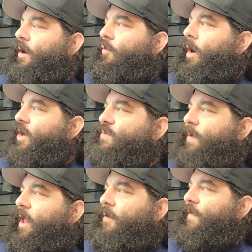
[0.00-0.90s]
in a rush,
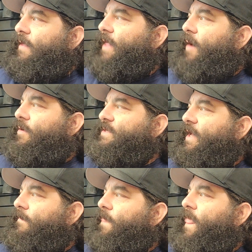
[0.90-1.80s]
but I don't think that was
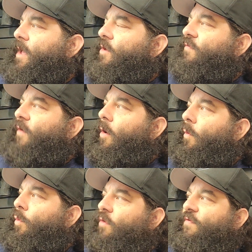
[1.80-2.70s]
it. So
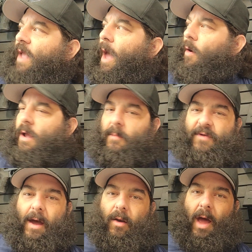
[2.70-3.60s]
we'll see how it
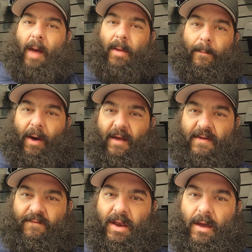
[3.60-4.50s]
comes out. I'm going to pause
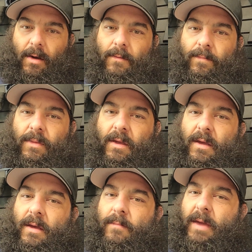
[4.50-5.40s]
the video
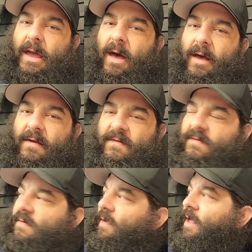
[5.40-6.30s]

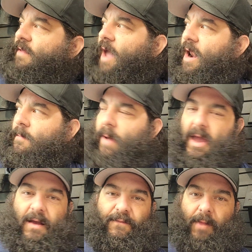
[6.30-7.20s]
because it's got to
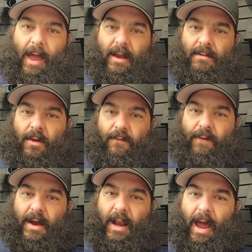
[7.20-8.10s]
bake for like 2
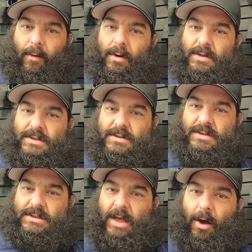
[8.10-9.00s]
fucking hours.
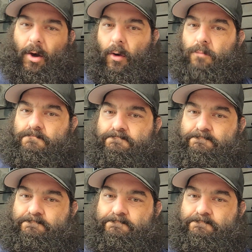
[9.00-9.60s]
So